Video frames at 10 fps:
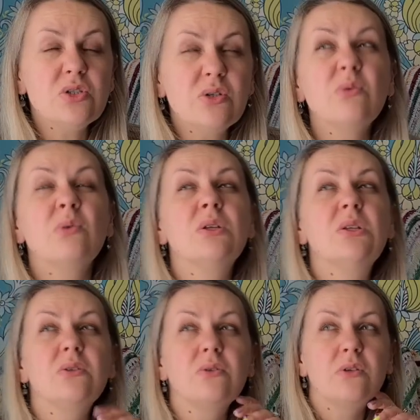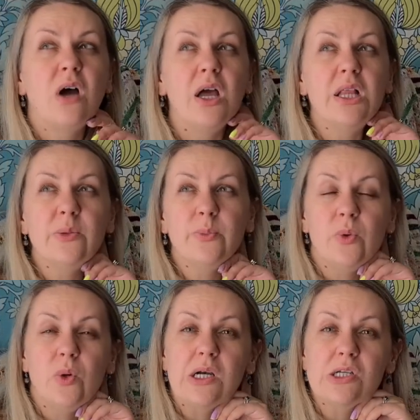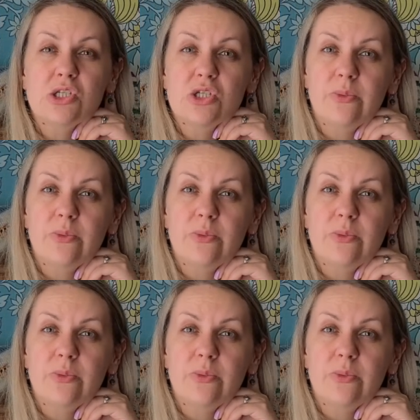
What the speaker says: We wanted to tile a porch,